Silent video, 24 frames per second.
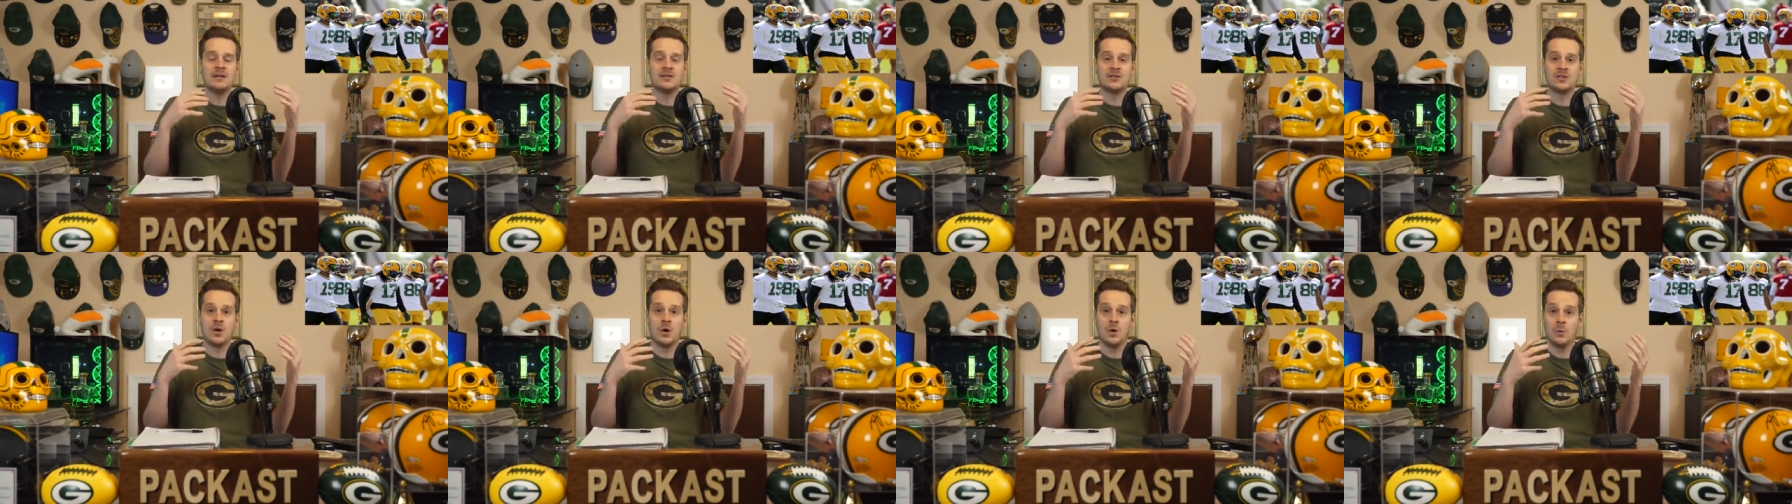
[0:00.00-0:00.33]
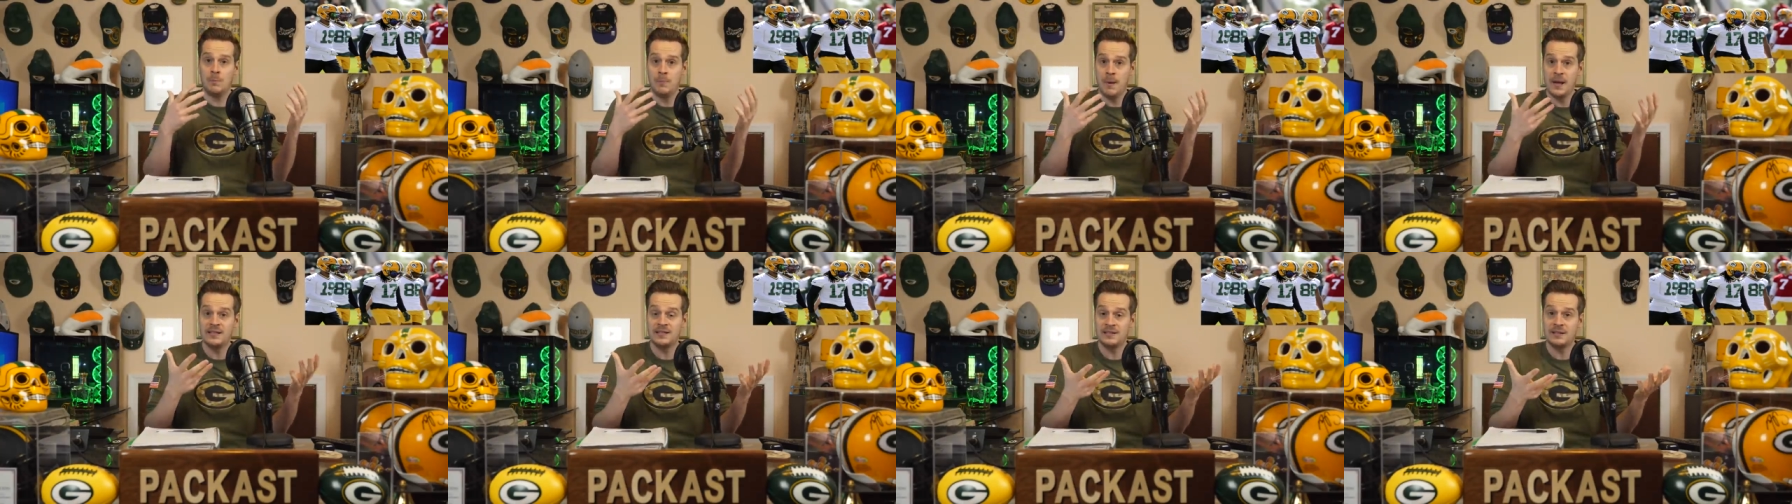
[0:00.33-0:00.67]
And so
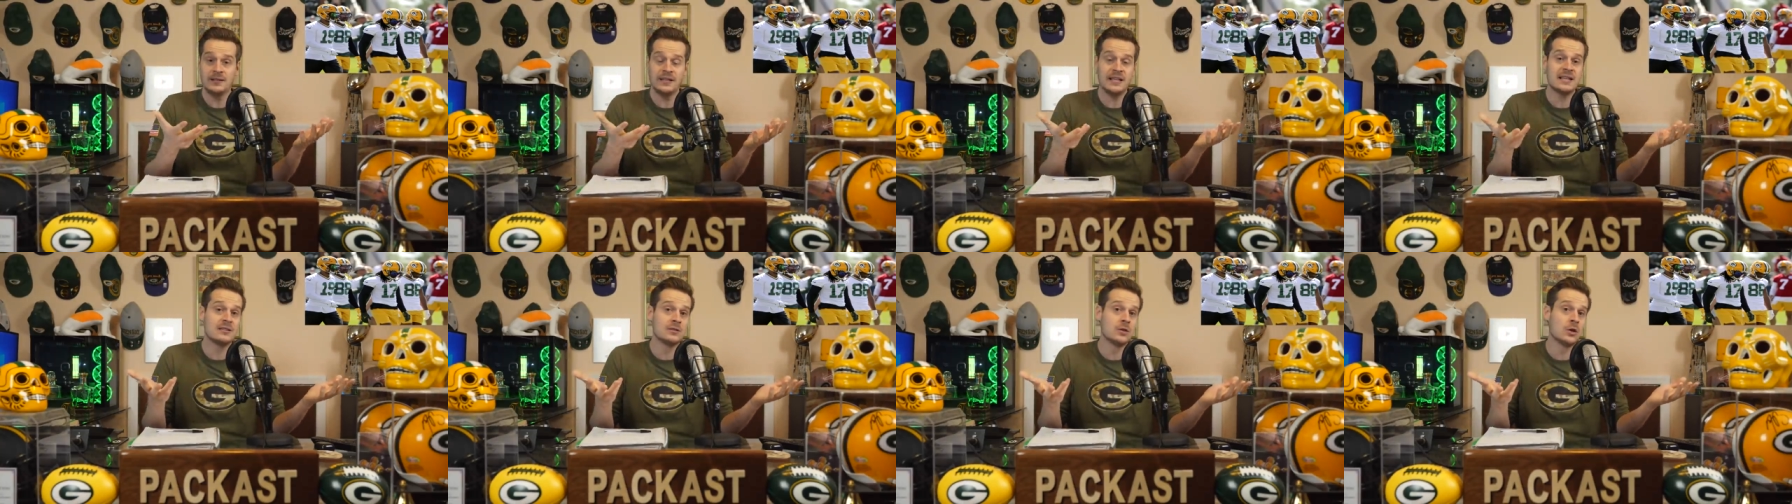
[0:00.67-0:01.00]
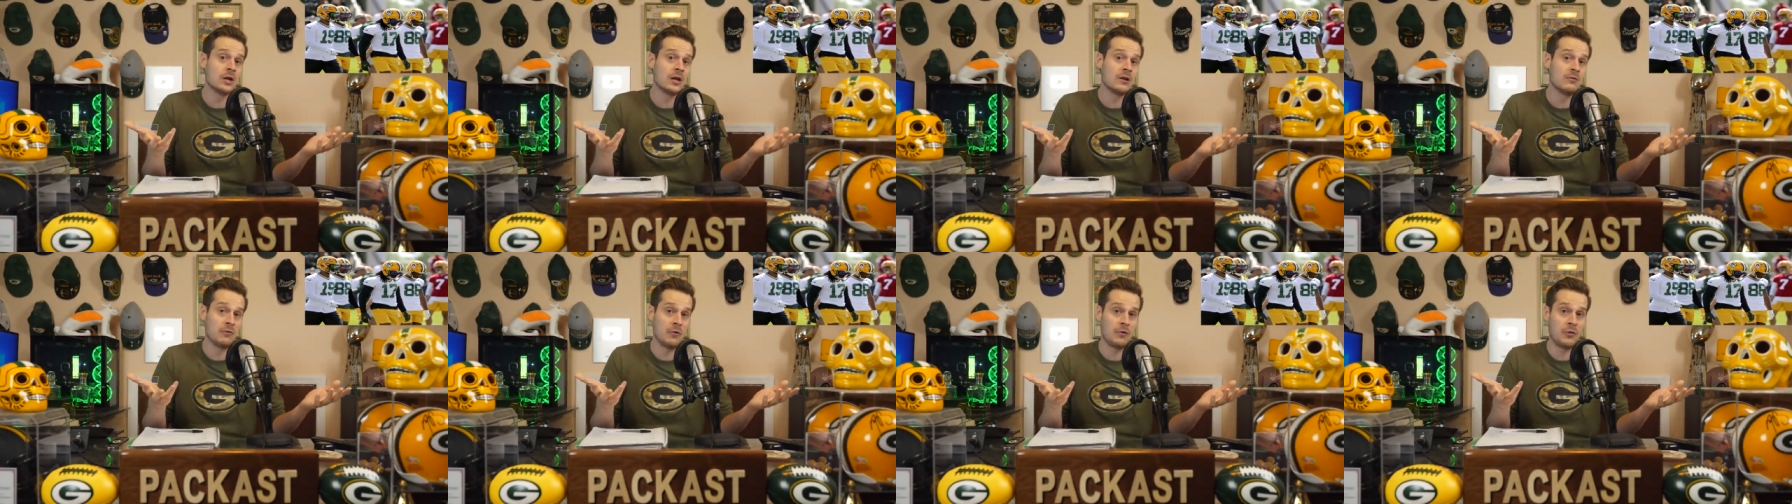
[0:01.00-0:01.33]
basically he's
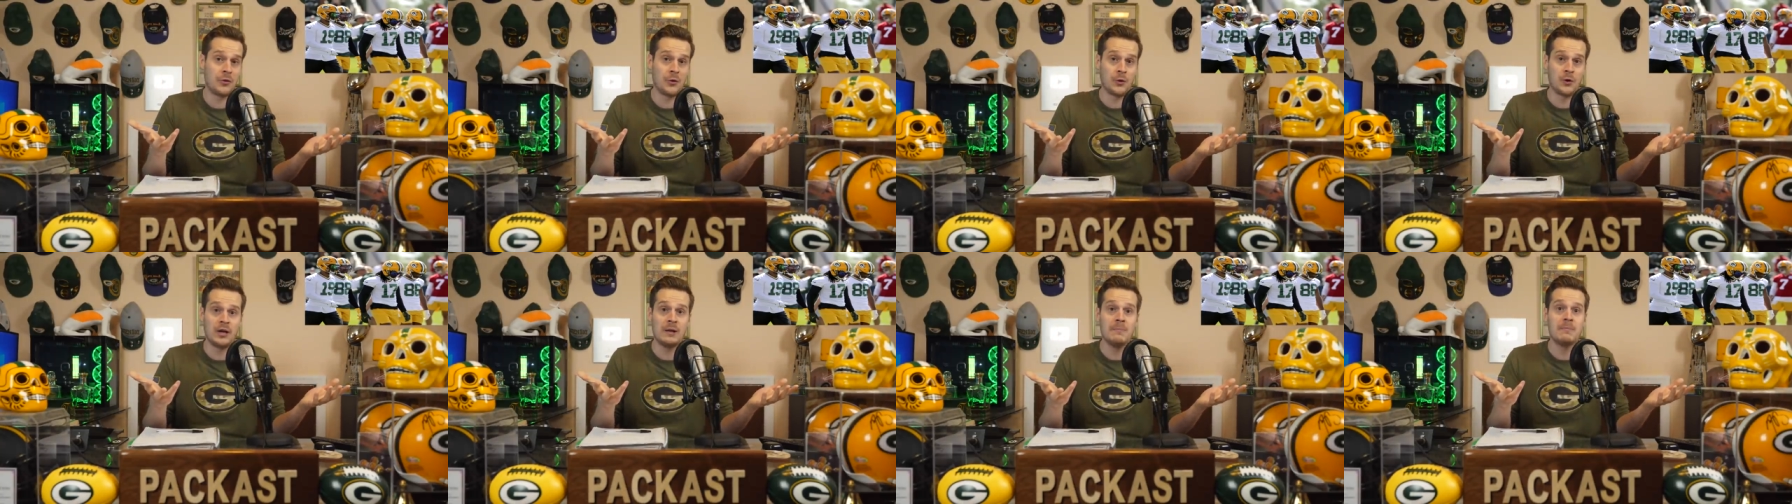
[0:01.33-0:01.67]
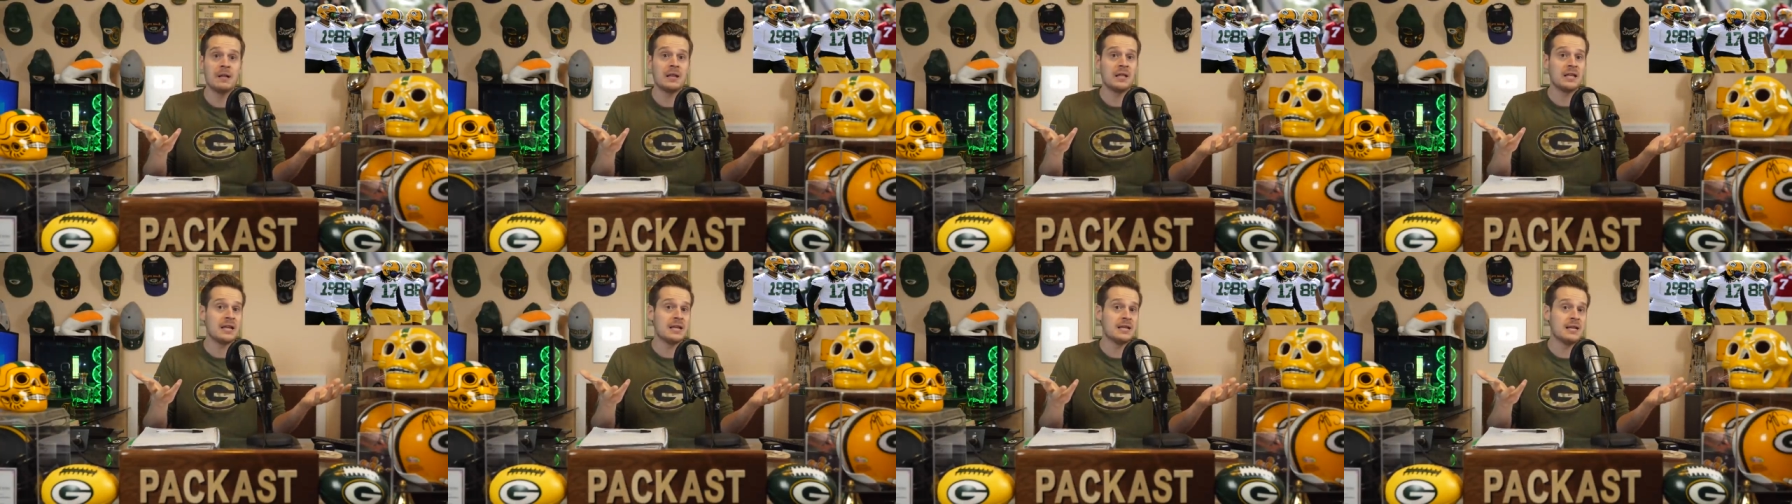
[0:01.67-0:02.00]
looking for thirty
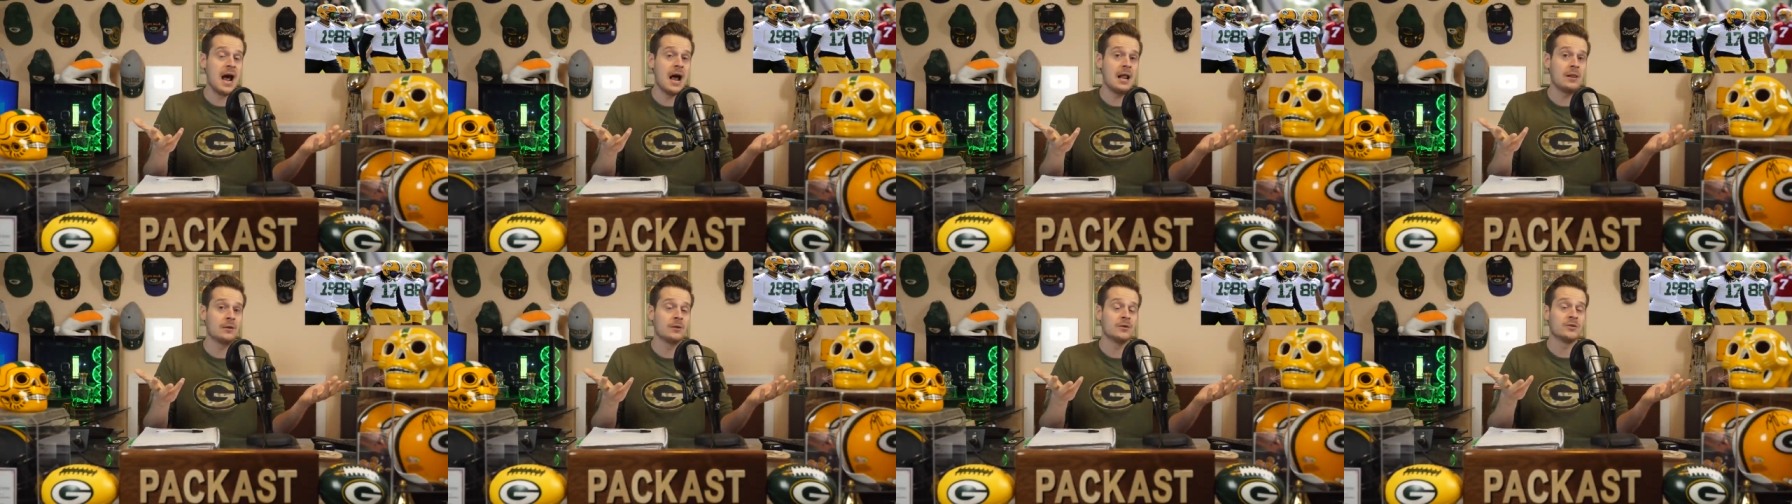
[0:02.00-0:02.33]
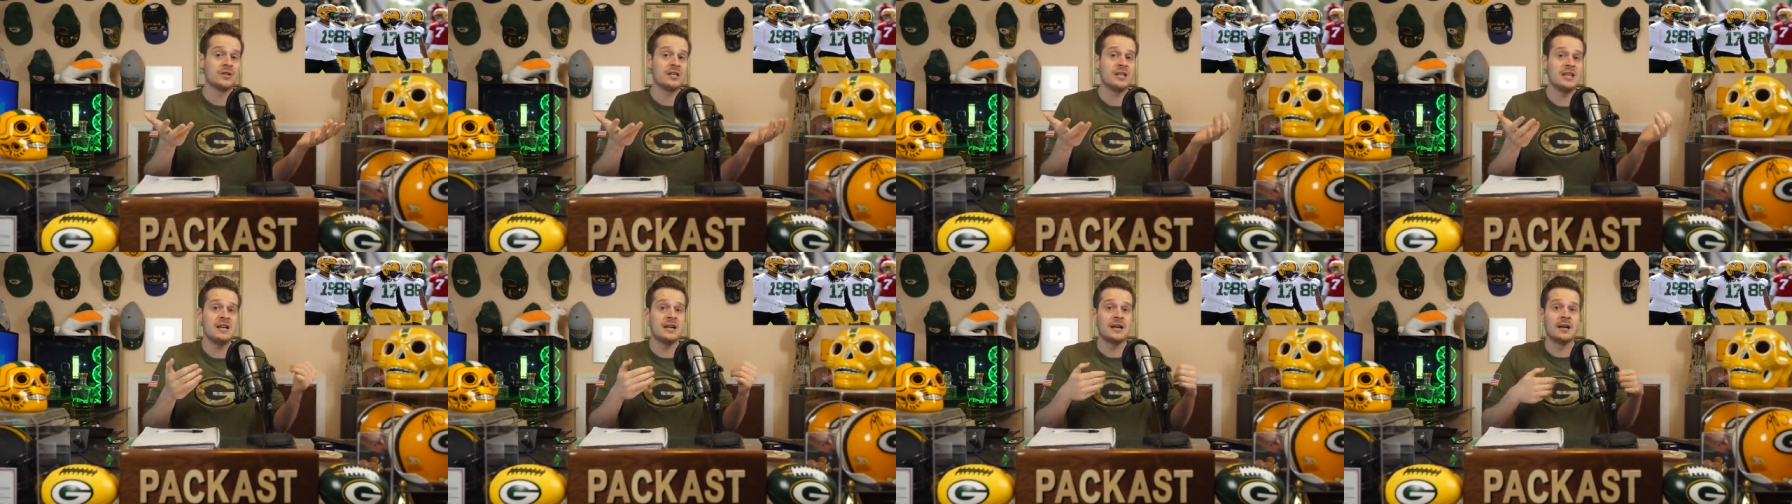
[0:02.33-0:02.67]
million dollars
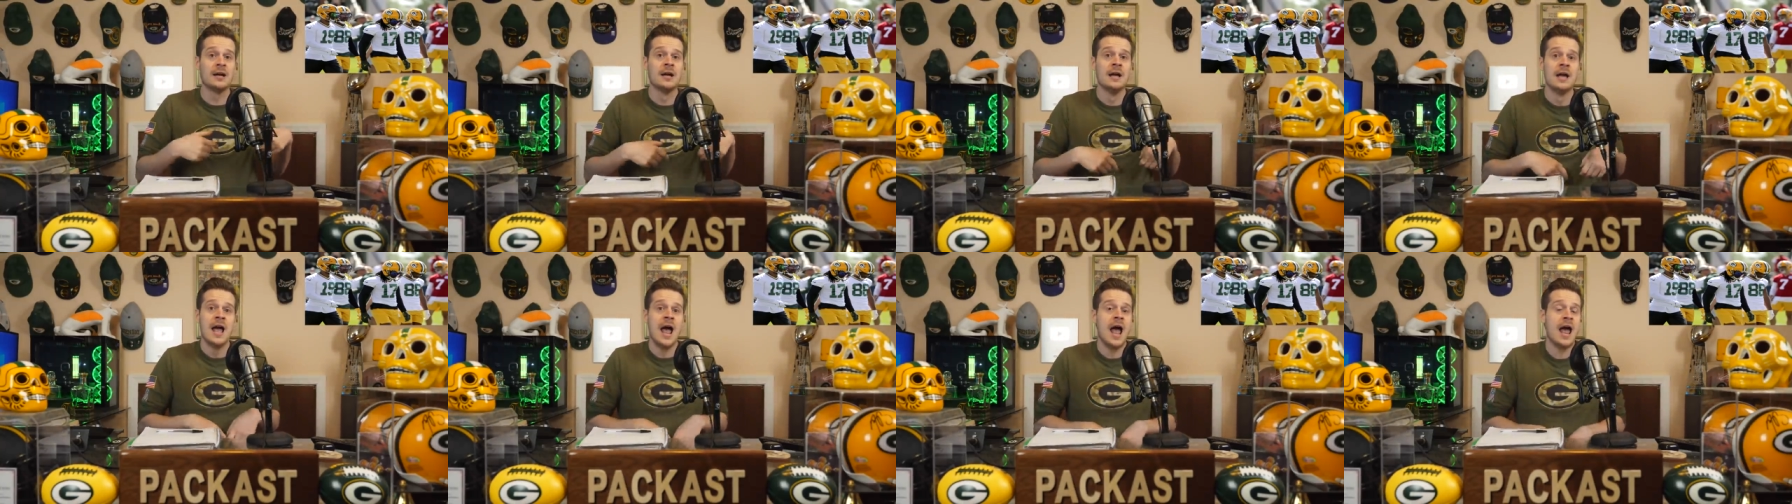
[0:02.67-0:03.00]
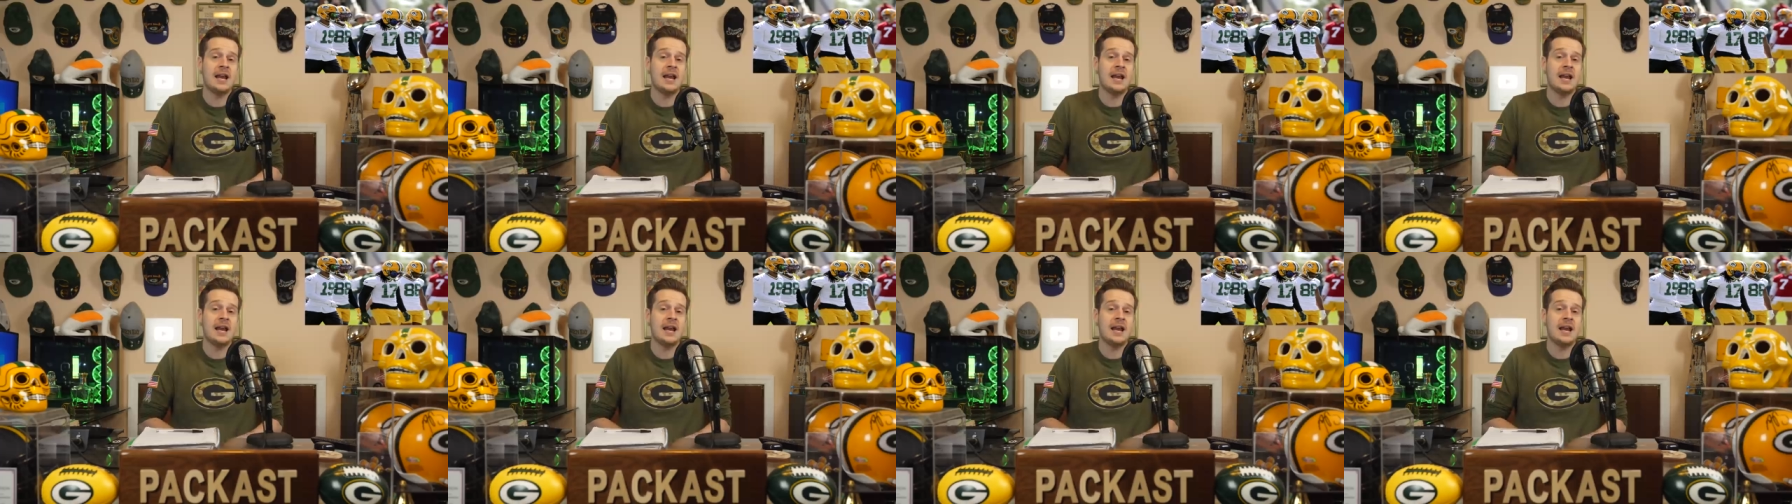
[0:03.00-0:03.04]
a year.